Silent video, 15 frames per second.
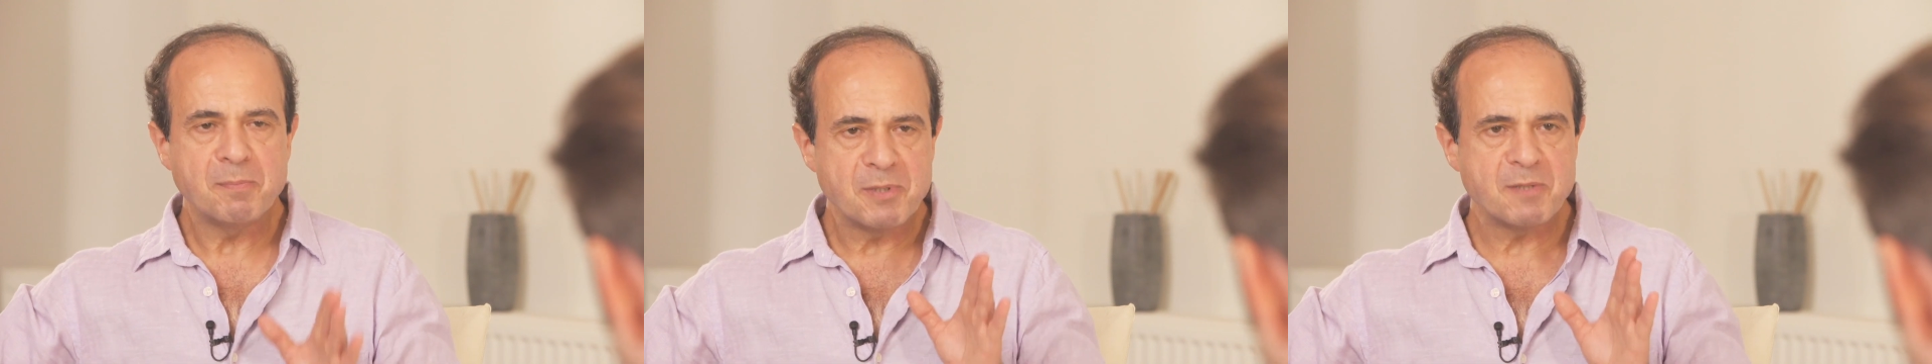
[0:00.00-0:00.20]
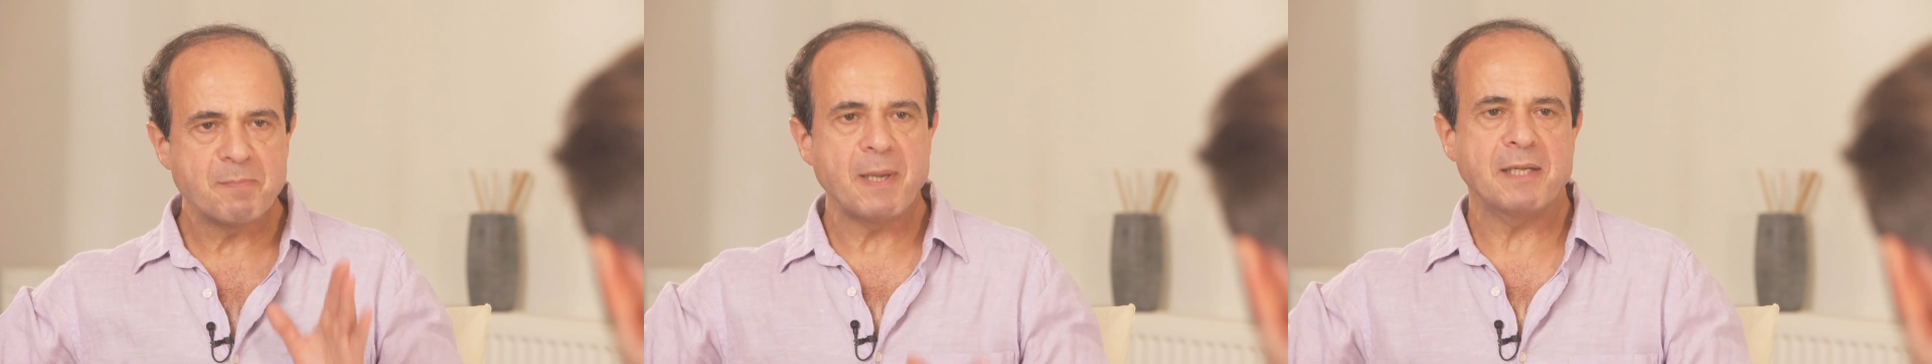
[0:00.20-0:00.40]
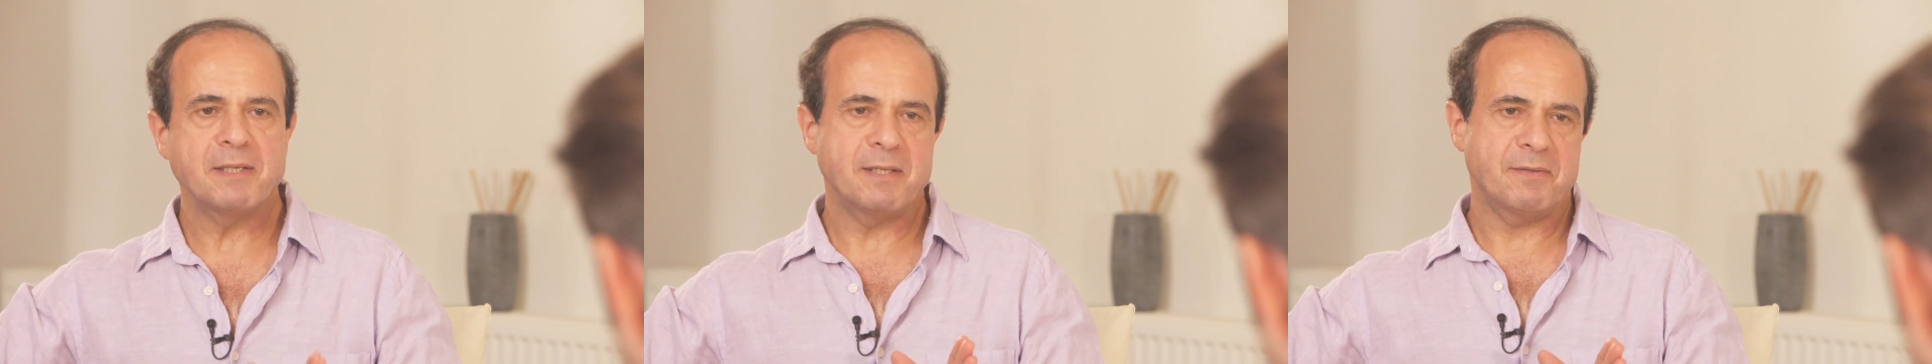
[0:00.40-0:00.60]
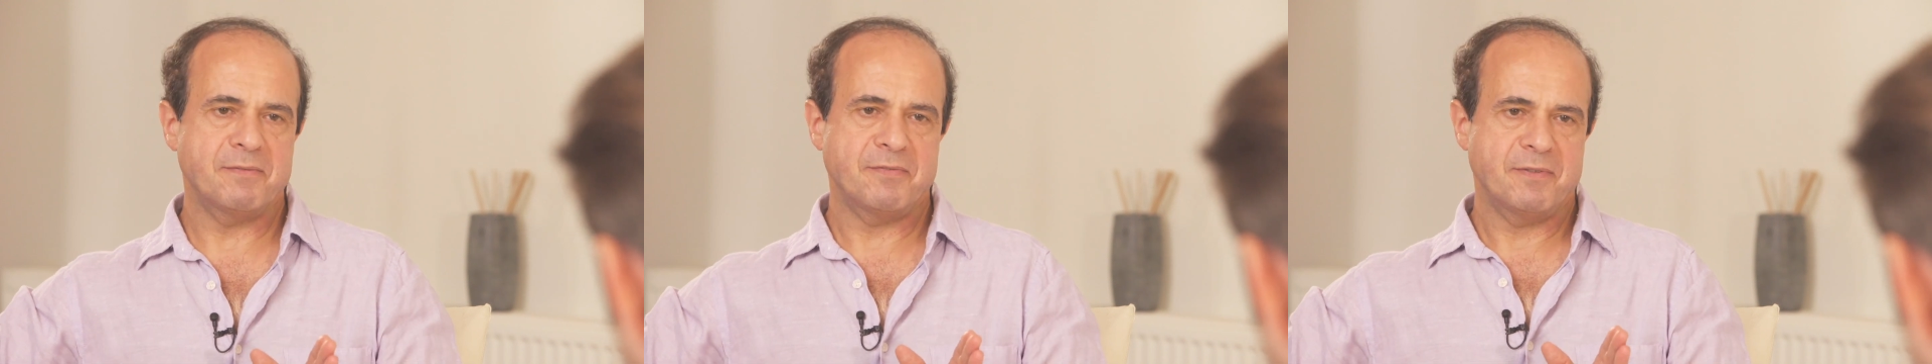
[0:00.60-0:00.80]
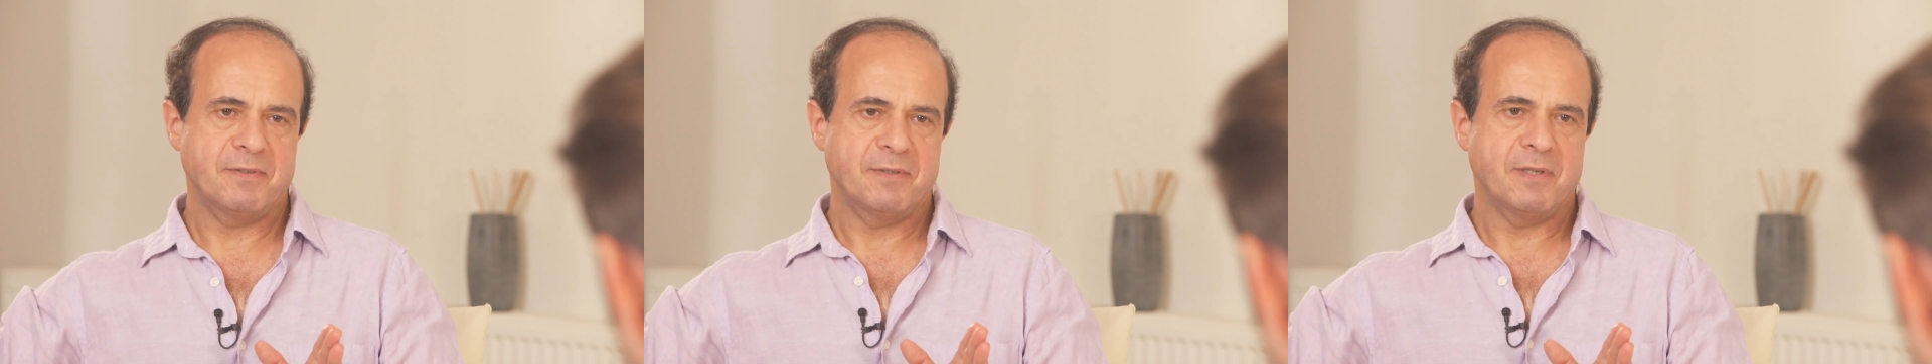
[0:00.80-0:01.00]

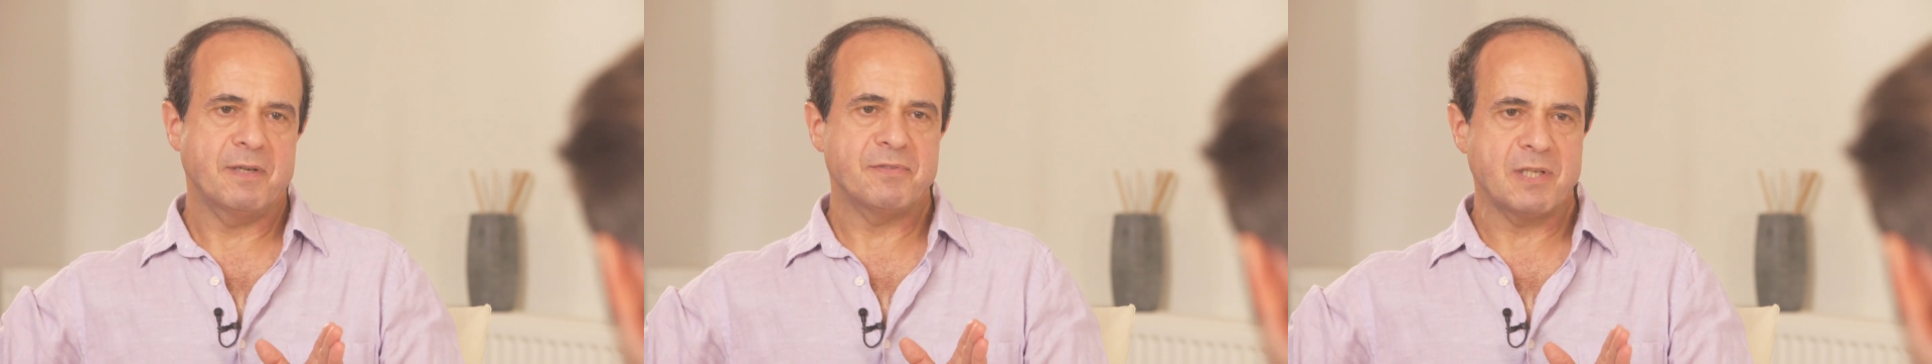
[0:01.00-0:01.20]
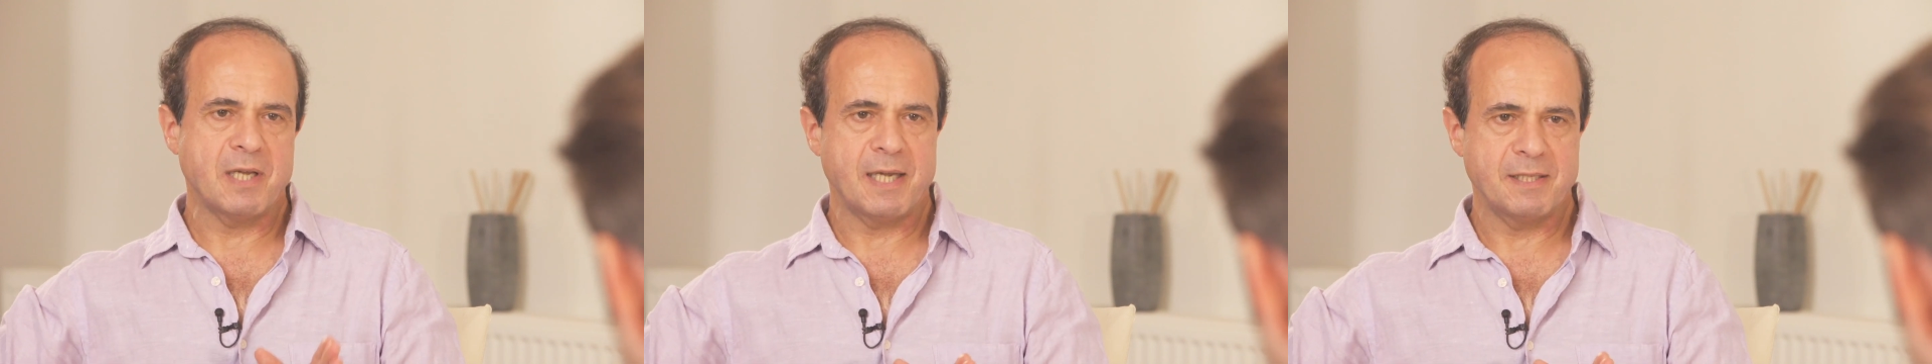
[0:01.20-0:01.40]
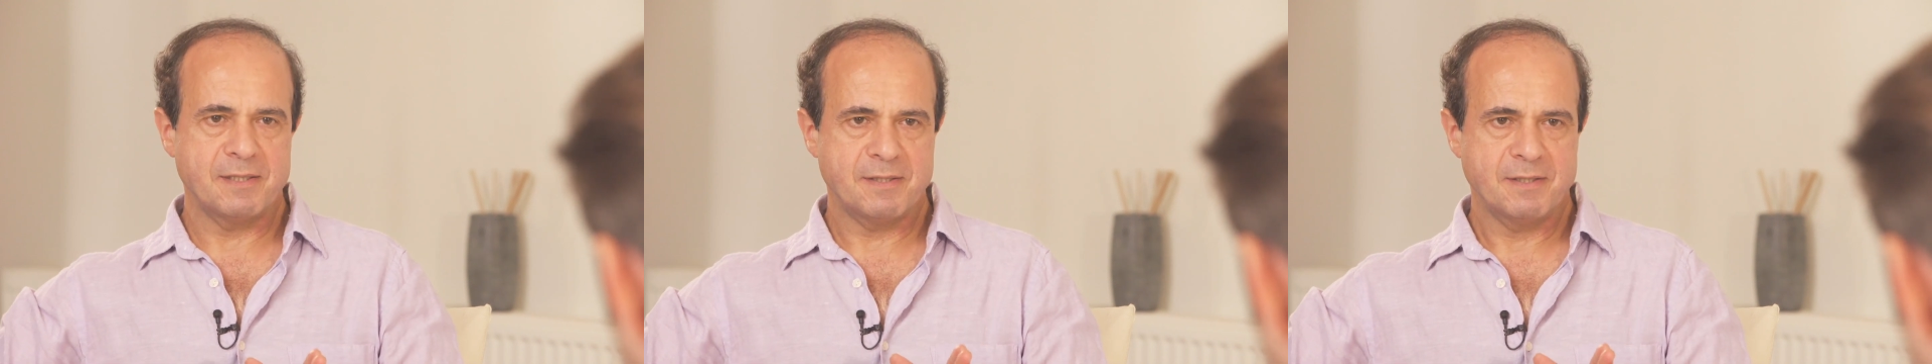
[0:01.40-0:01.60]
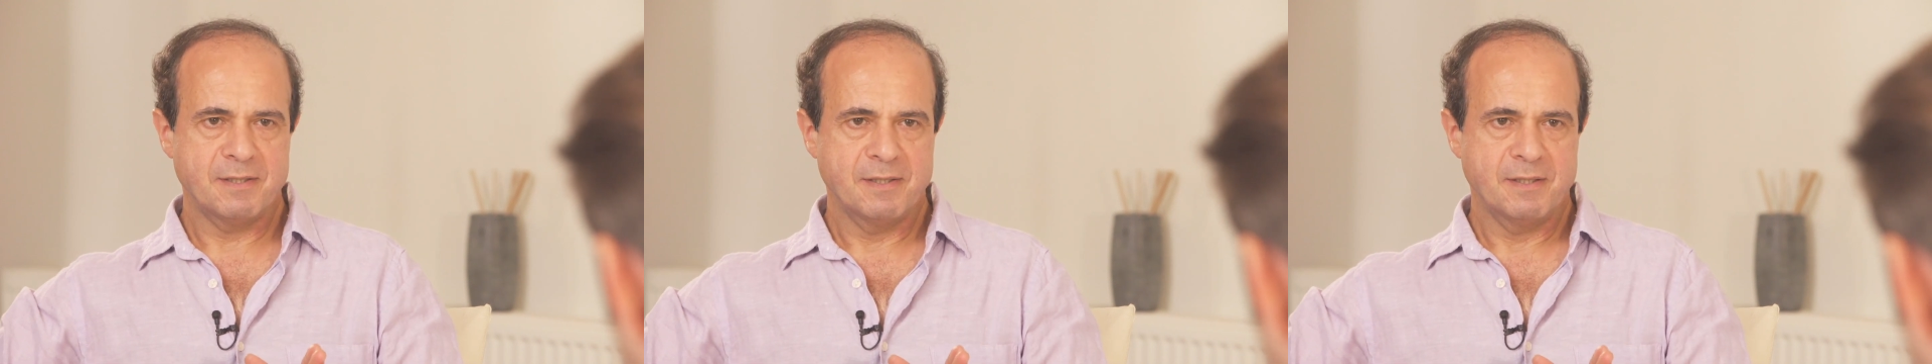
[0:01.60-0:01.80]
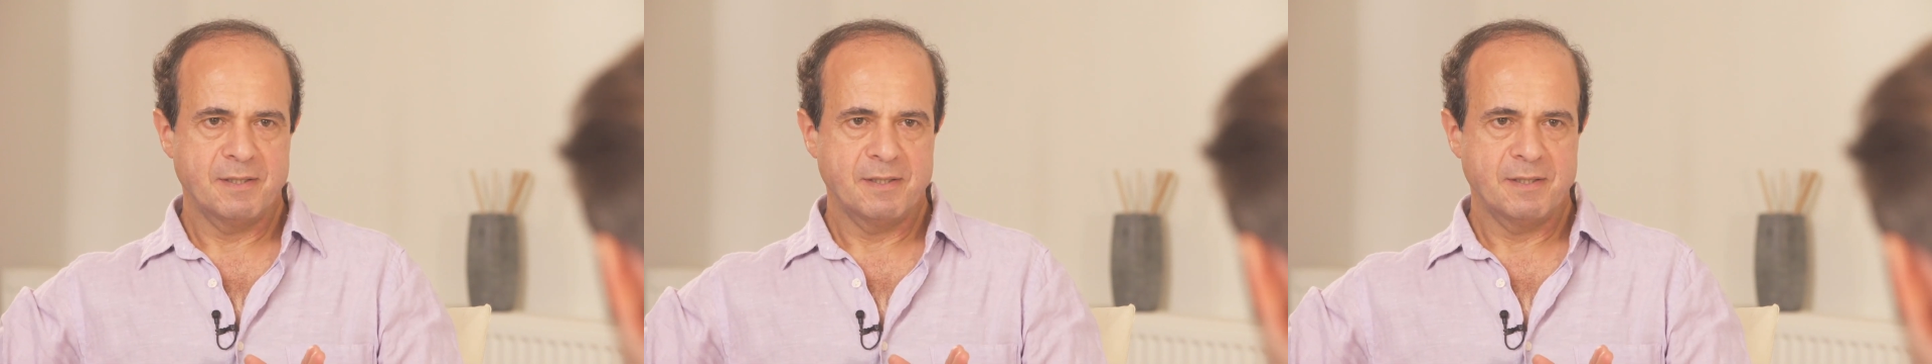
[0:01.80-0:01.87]
perspective of science.